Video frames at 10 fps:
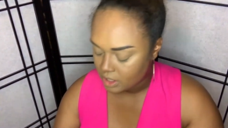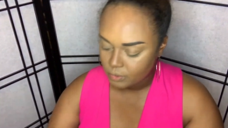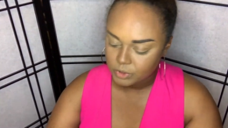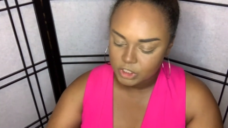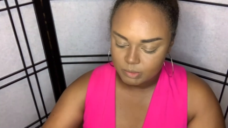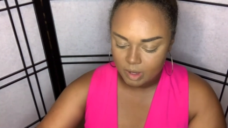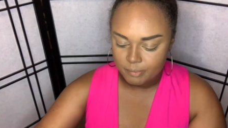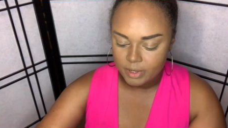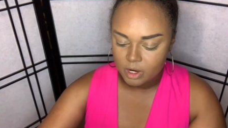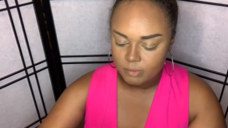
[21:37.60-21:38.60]
which is my
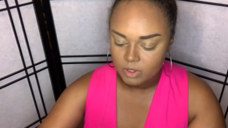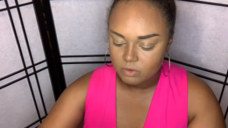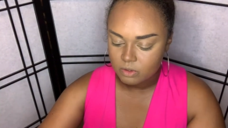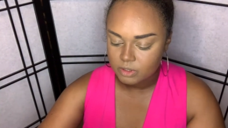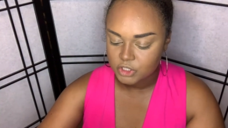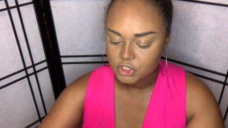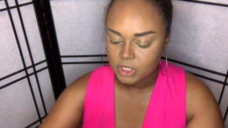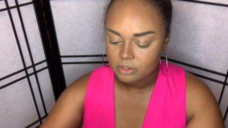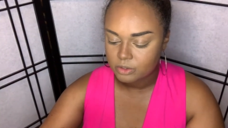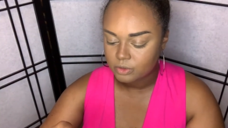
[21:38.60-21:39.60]
Bare Minerals
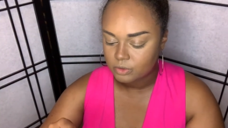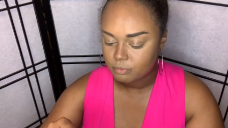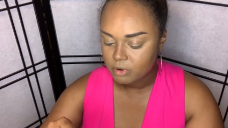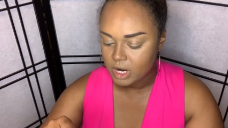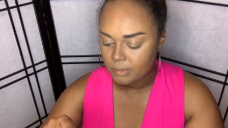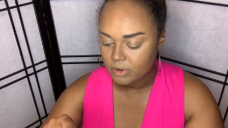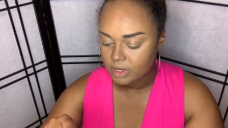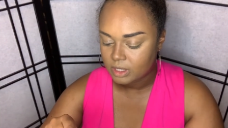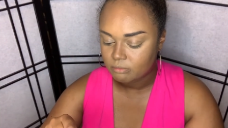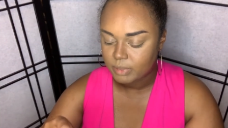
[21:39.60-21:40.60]
Gen Nude Primer
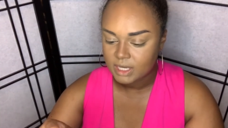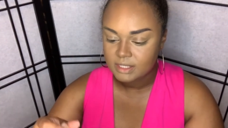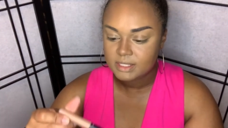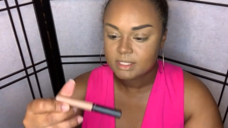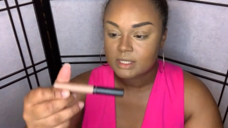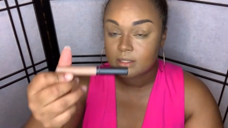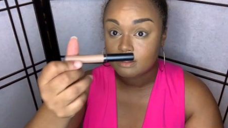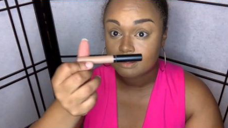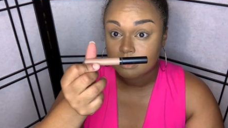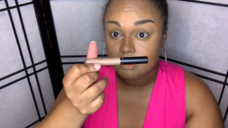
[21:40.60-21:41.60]
in Base
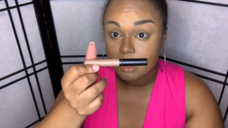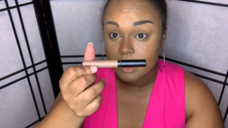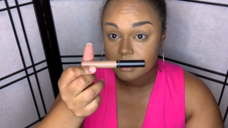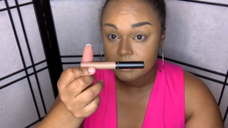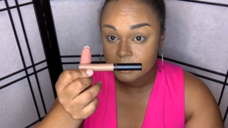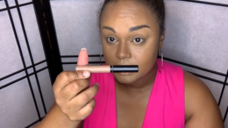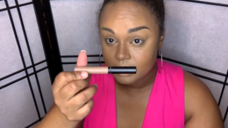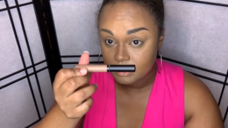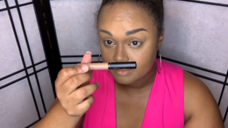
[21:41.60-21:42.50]
IC.